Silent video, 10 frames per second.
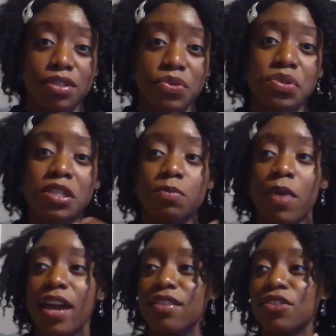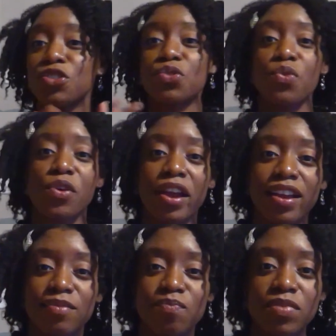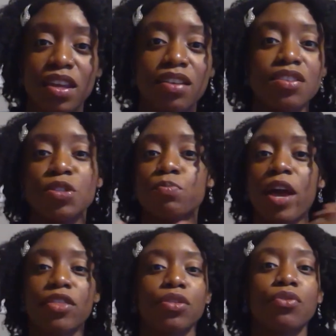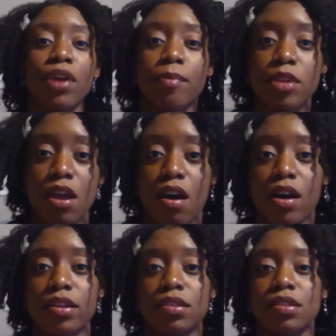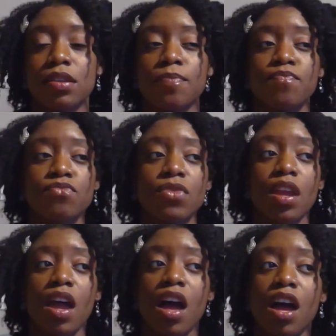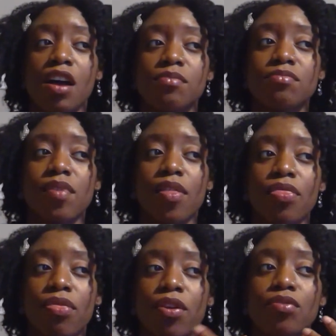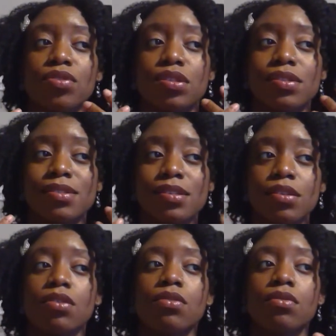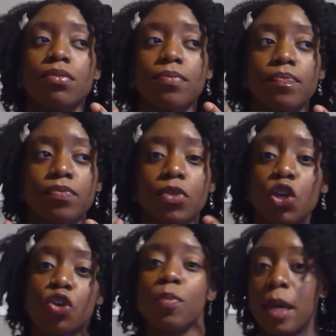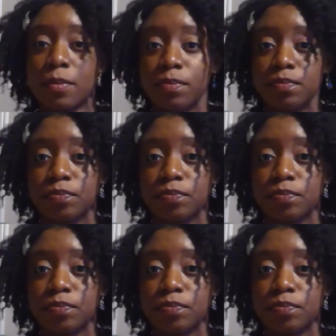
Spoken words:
So despite the touring, despite the Grammy nods, they're still human